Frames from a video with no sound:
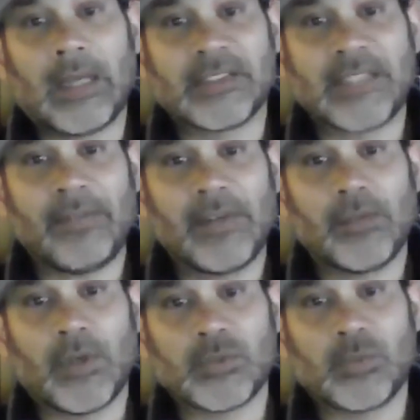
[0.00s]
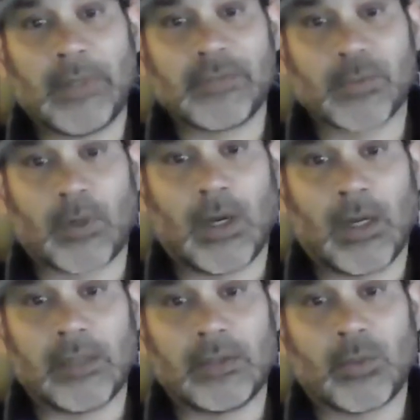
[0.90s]
7 of those whiffs were
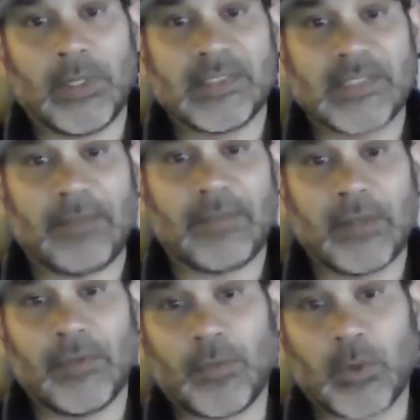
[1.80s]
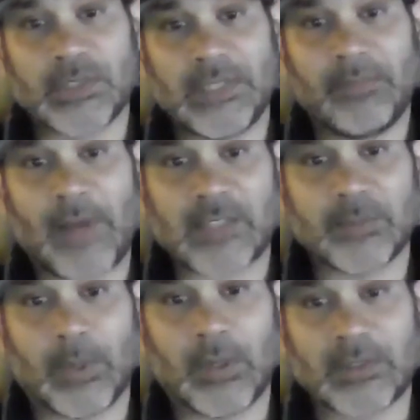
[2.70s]
on 27 of the four-seam
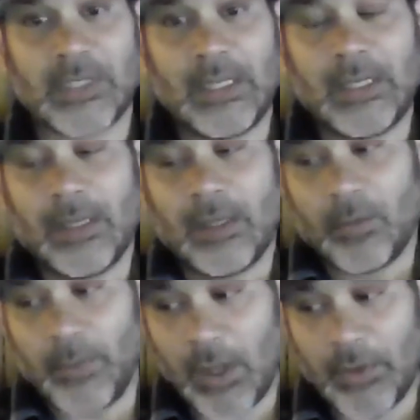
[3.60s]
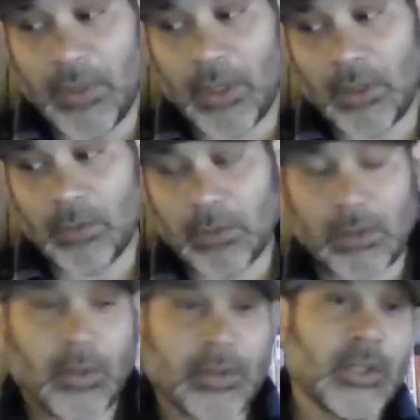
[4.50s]
fastballs. We all know
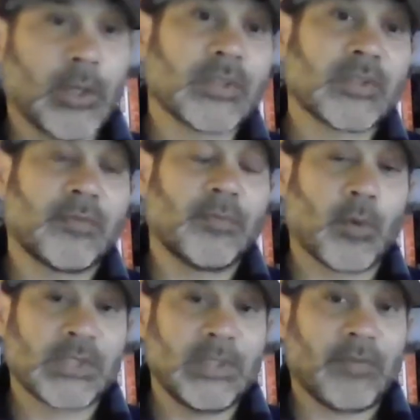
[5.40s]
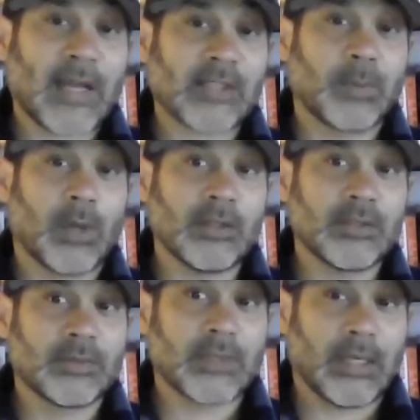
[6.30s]
Logan Gilbert's four-seam fastball
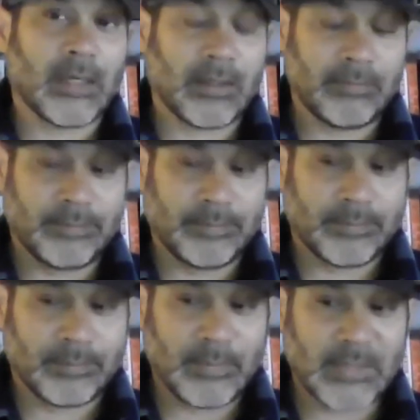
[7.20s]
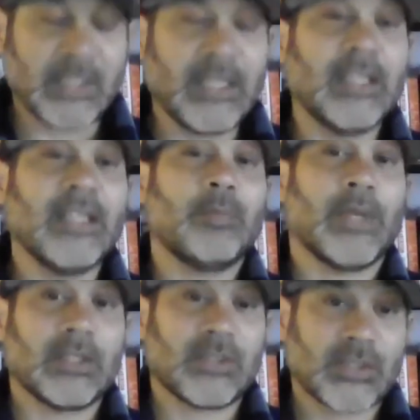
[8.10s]
is an elite
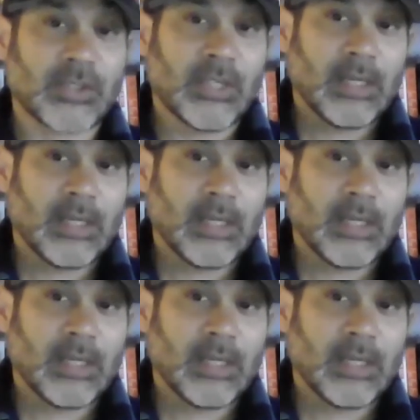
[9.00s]
pitch.